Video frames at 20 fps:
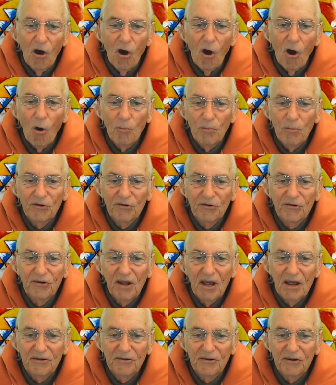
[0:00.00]

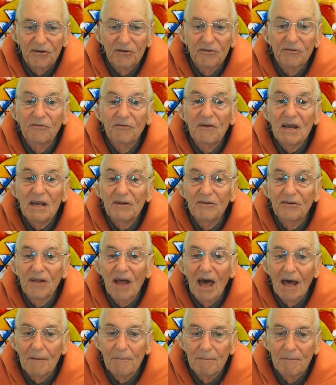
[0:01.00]
homeostasis, feeds
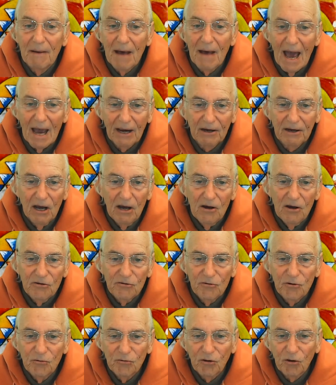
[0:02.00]
that back
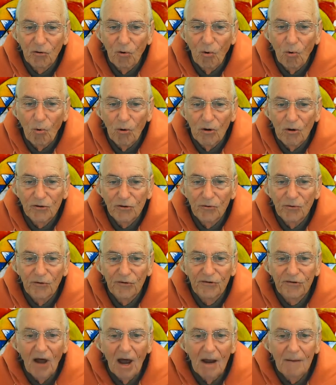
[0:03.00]
to the core, to a
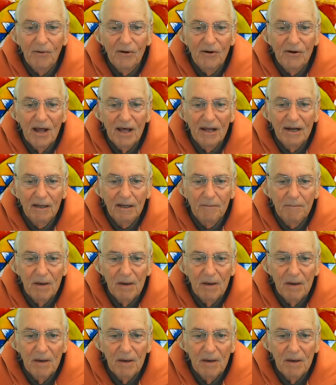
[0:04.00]
cybernetic